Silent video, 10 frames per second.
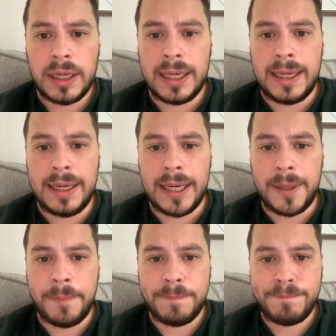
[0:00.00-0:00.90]

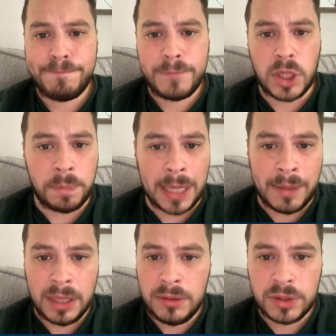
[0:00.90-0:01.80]

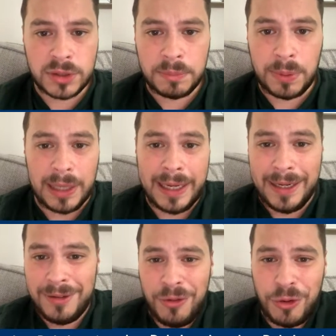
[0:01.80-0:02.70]
Gabamin doesn't
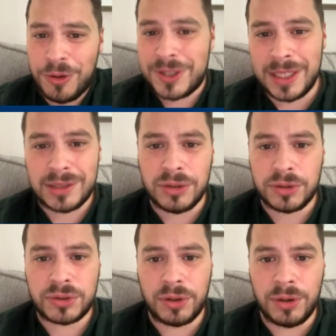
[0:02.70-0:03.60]
play, nor assist,
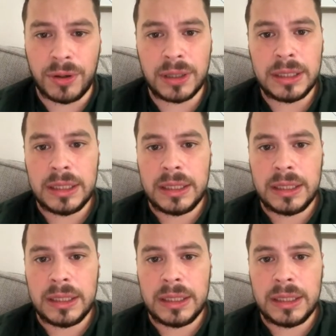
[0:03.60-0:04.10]
nor score.